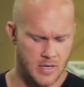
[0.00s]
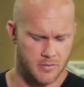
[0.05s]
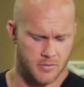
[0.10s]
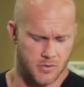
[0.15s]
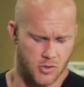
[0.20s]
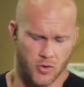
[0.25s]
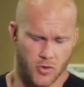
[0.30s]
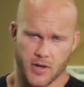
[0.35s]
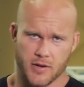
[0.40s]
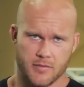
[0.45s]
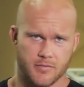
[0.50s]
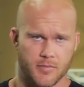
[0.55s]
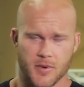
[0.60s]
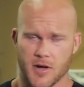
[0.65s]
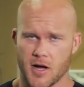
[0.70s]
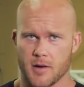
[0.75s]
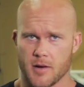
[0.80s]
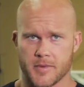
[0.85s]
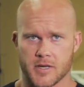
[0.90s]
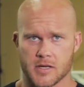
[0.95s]
Do it, by
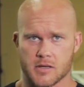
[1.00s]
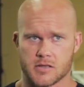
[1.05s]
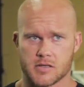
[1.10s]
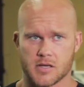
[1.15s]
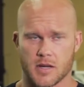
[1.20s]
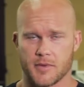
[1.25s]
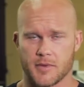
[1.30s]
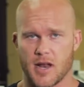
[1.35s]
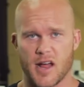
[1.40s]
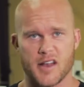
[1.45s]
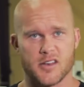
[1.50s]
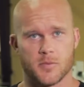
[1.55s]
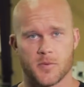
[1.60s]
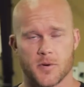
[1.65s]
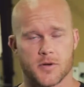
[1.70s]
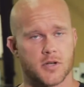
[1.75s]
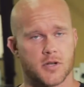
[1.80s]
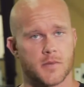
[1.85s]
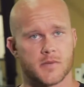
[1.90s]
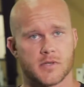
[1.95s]
all means. I mean, I do
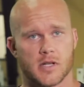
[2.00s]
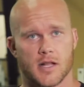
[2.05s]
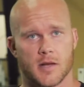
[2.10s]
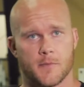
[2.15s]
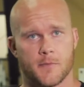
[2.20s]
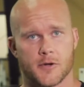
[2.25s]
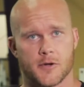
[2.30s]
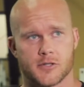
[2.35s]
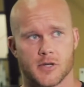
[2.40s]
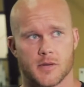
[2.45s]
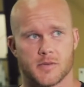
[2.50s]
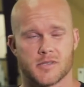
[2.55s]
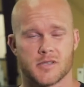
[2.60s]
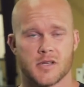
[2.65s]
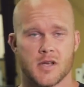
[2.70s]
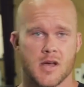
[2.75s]
push-ups. I like push-ups.